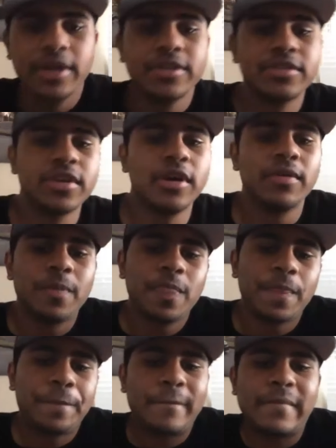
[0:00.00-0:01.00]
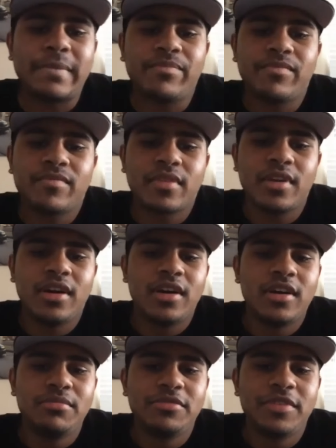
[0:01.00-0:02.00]
So,
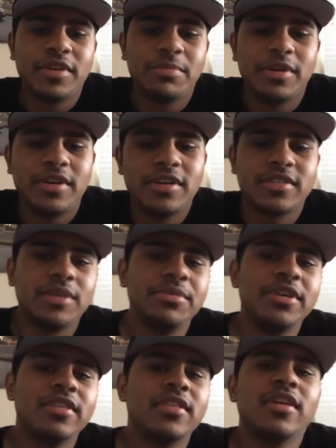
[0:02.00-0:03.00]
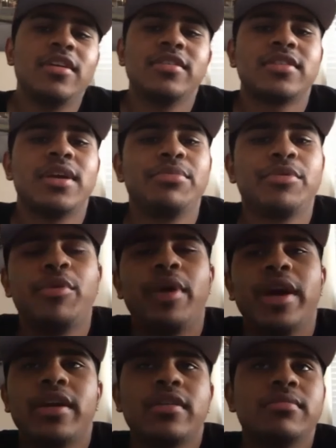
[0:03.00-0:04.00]
funny part is, there is an M3
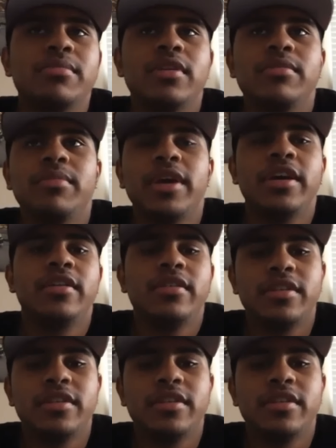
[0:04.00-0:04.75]
wagon being made.